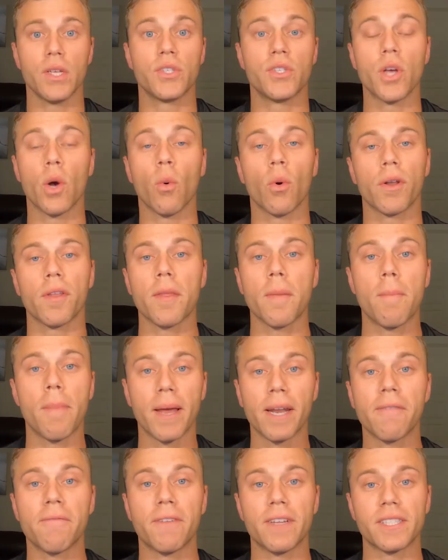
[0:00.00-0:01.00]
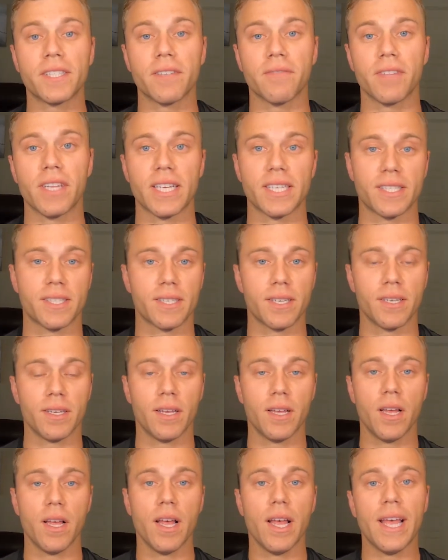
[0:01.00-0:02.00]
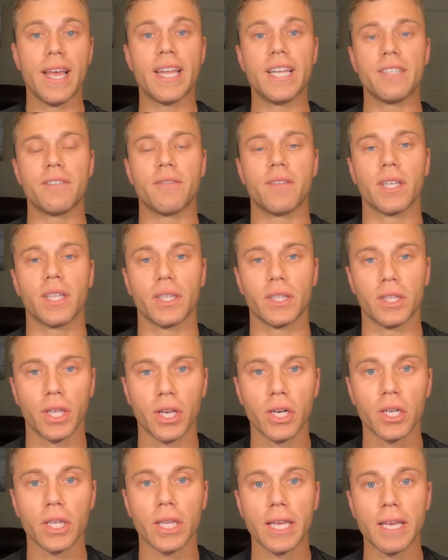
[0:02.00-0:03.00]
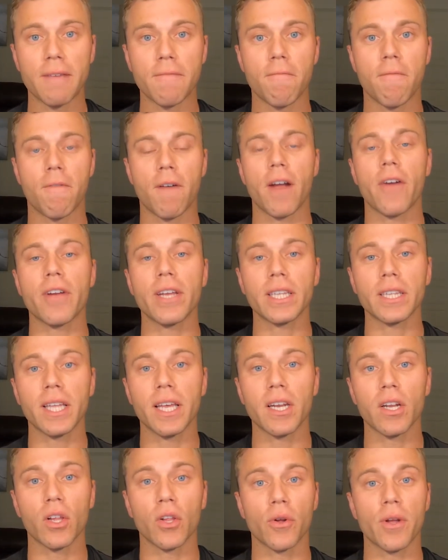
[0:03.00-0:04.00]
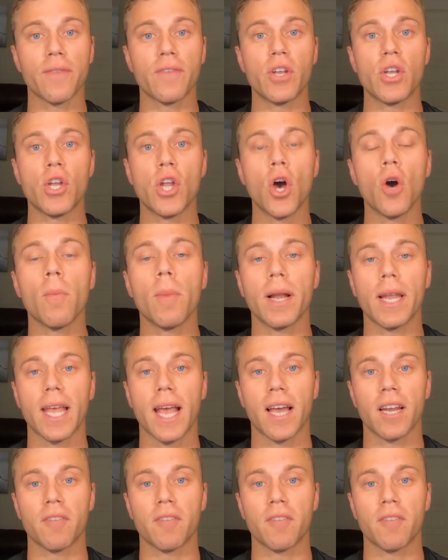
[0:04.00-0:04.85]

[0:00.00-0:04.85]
So what are the benefits of this? It is literally very little or even no money out